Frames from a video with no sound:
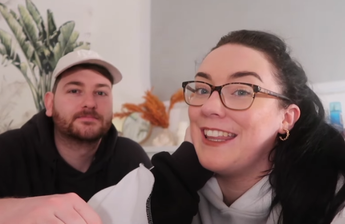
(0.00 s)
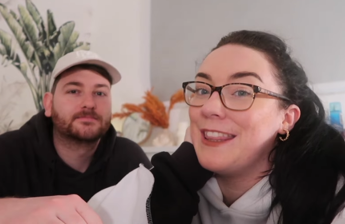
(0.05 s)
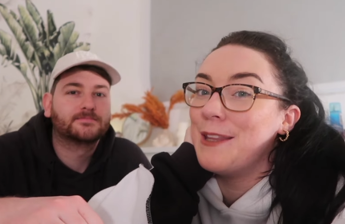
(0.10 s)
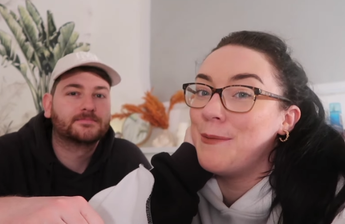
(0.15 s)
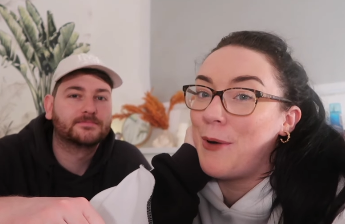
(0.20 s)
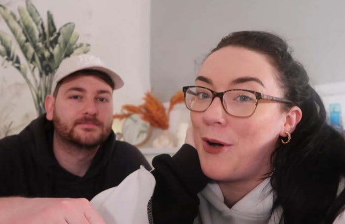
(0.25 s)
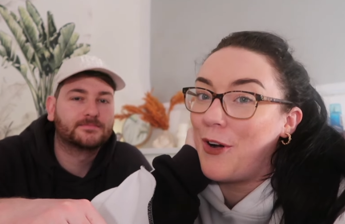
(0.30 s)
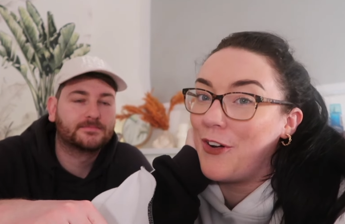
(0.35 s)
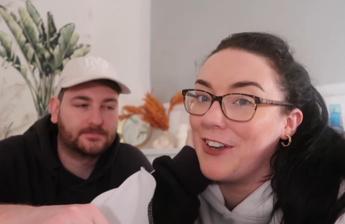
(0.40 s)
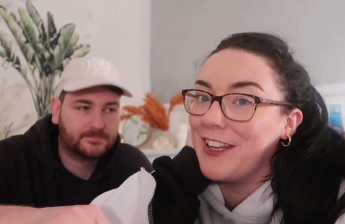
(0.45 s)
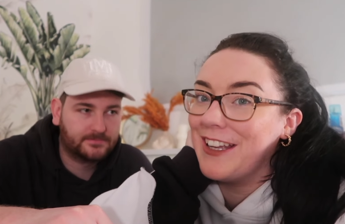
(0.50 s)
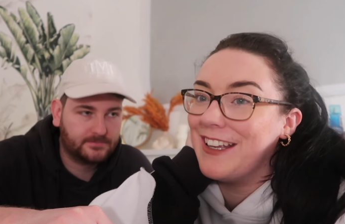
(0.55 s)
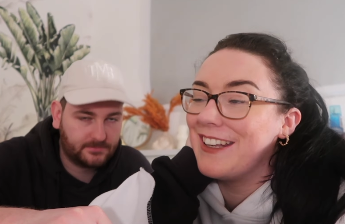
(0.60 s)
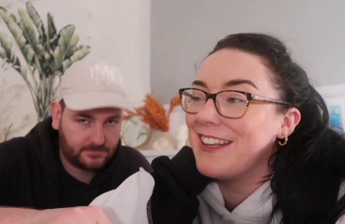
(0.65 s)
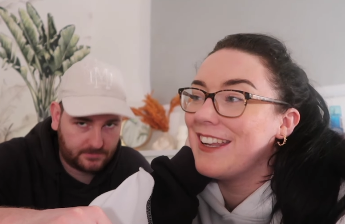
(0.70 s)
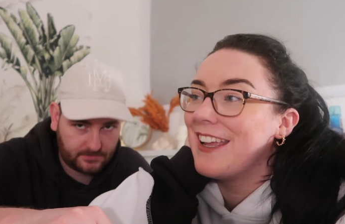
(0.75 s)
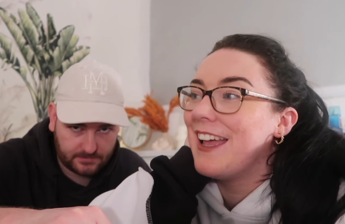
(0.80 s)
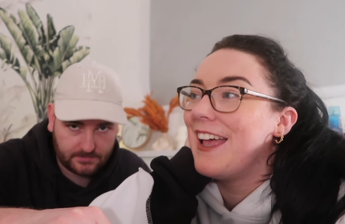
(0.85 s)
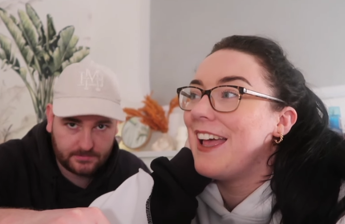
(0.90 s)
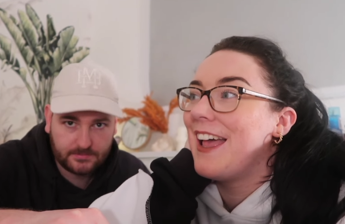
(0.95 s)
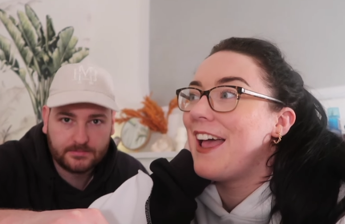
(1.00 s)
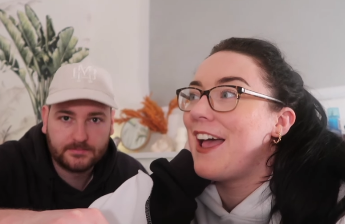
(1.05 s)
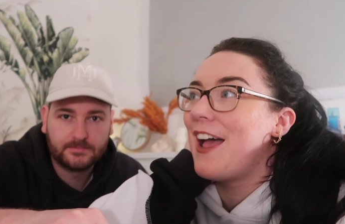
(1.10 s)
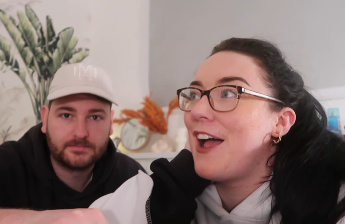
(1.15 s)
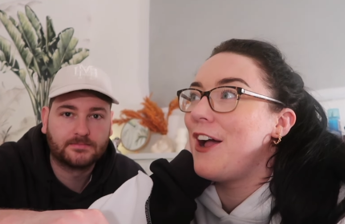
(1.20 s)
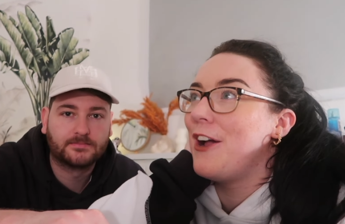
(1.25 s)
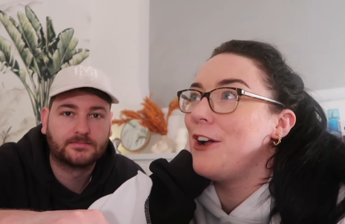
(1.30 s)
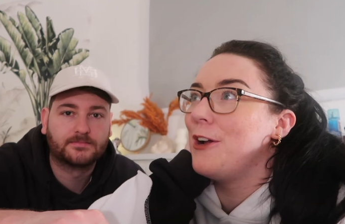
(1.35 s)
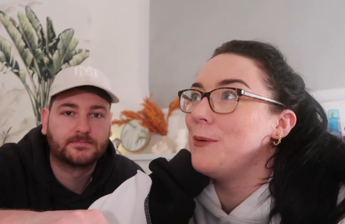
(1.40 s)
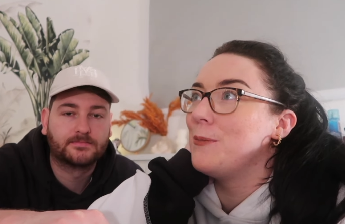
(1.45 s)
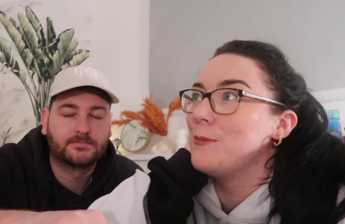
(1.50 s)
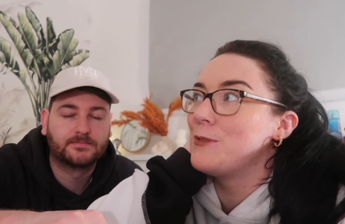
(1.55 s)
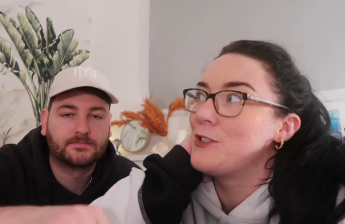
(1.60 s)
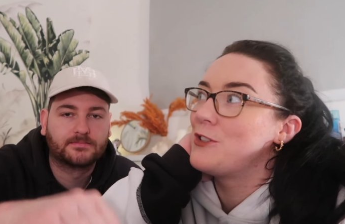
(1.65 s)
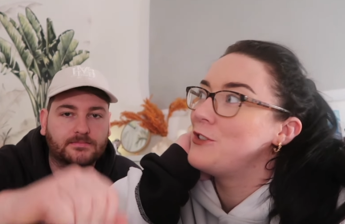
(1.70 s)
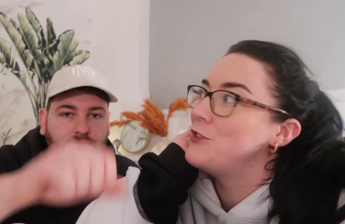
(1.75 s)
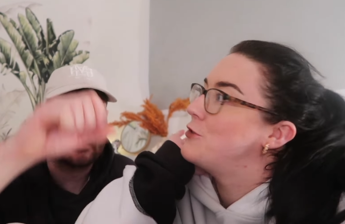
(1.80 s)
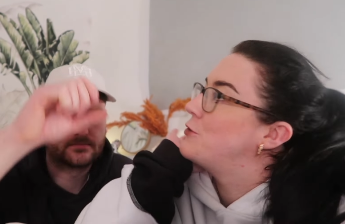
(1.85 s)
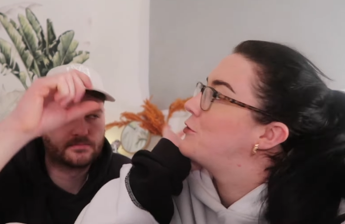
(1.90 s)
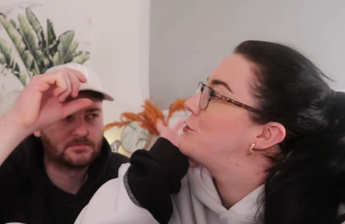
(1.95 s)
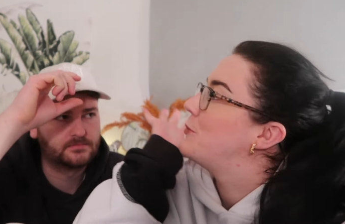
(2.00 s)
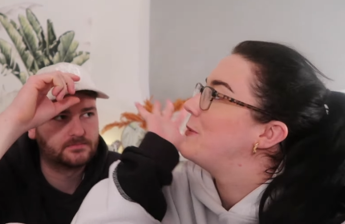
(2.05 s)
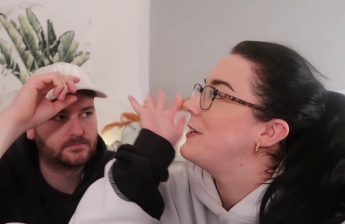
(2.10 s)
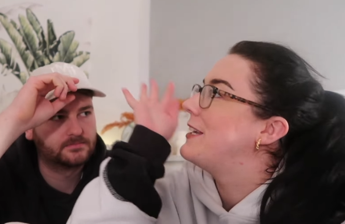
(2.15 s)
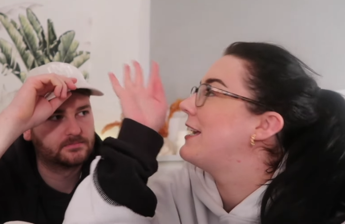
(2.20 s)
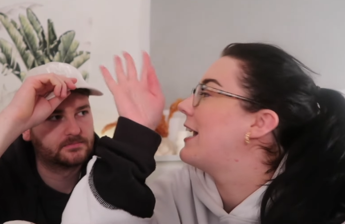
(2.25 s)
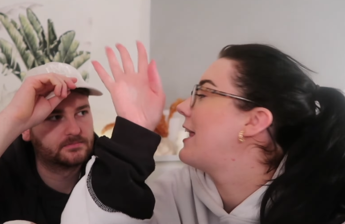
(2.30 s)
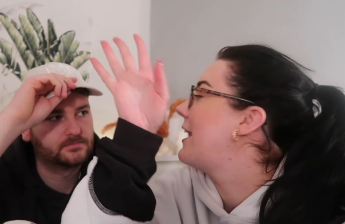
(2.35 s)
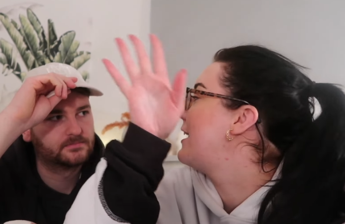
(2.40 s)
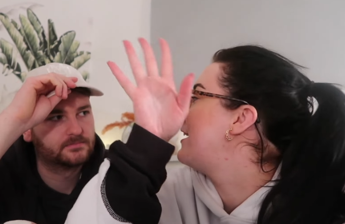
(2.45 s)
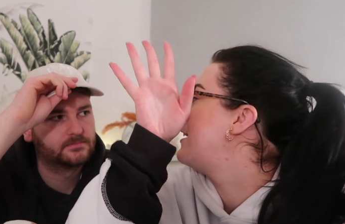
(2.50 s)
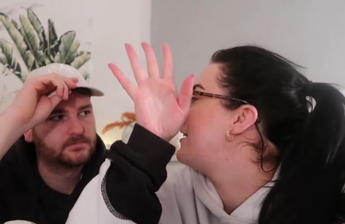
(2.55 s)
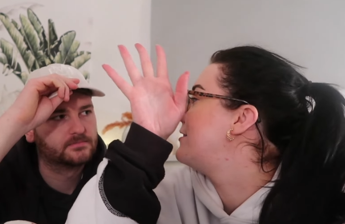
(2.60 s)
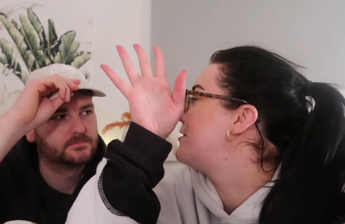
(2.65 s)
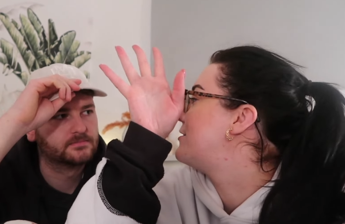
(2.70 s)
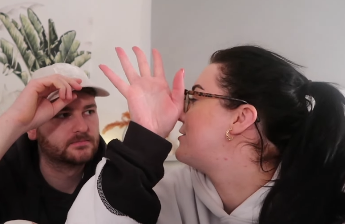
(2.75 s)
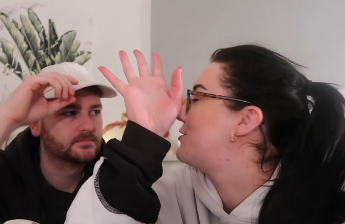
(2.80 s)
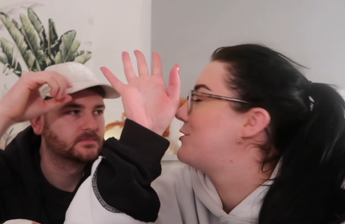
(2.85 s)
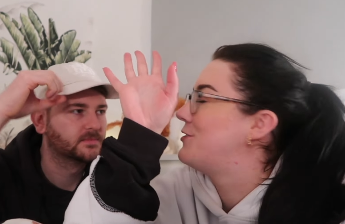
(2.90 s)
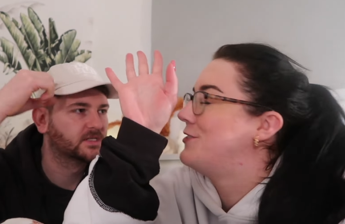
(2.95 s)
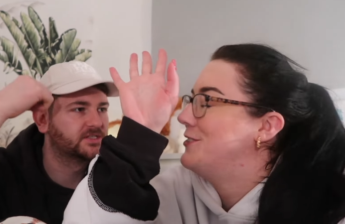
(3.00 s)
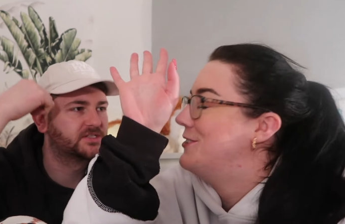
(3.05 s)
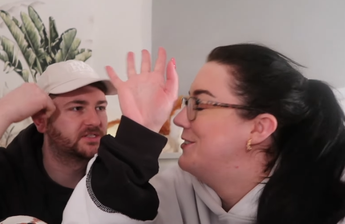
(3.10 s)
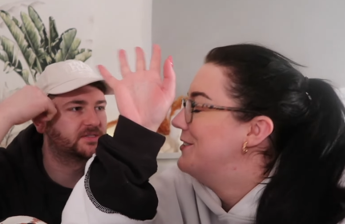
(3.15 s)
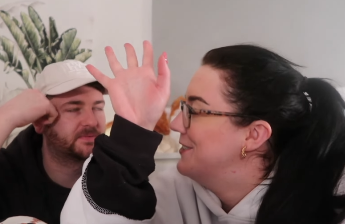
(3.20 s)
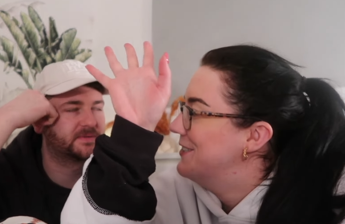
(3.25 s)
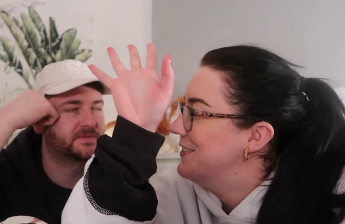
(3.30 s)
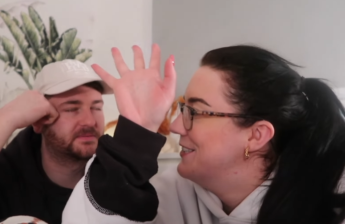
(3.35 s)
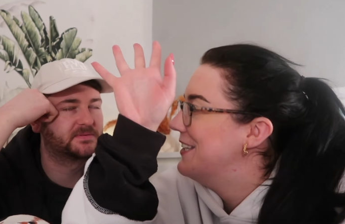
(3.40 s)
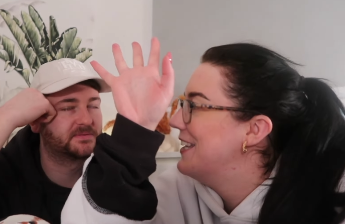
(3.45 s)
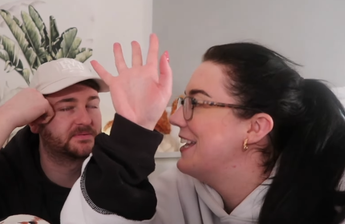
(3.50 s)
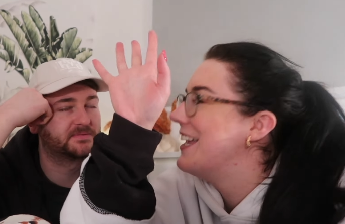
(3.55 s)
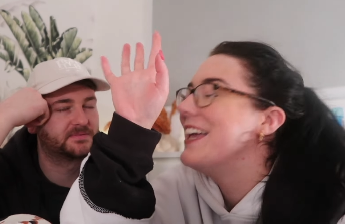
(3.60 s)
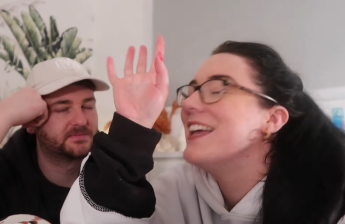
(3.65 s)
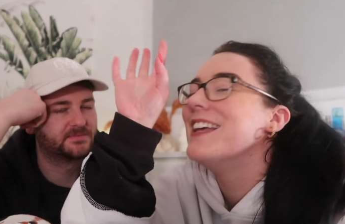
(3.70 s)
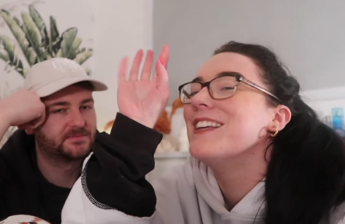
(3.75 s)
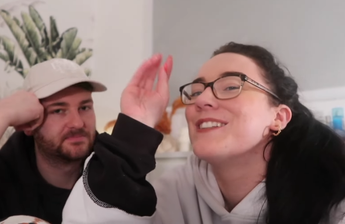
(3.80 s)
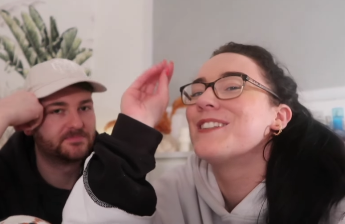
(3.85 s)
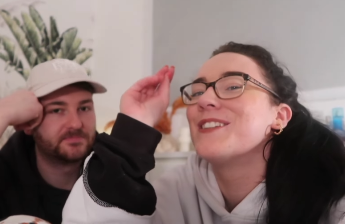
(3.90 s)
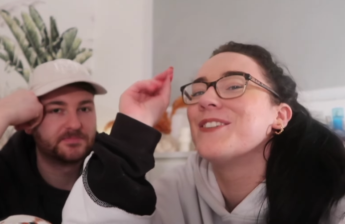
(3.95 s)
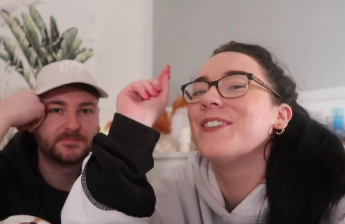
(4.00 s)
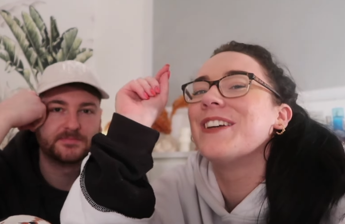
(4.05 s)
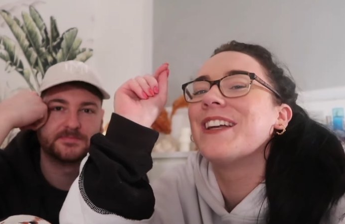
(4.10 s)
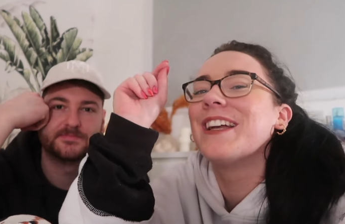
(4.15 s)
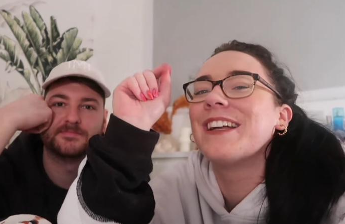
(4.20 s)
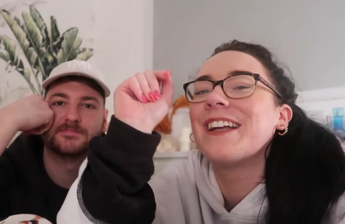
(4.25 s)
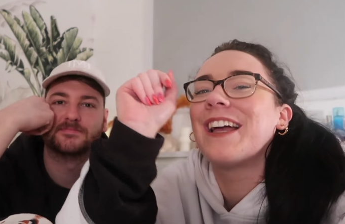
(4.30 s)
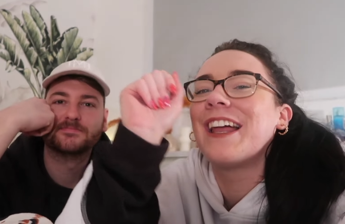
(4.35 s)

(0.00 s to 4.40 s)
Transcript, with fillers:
Speaker 1: in the morning, um, so, so we can get like, so we can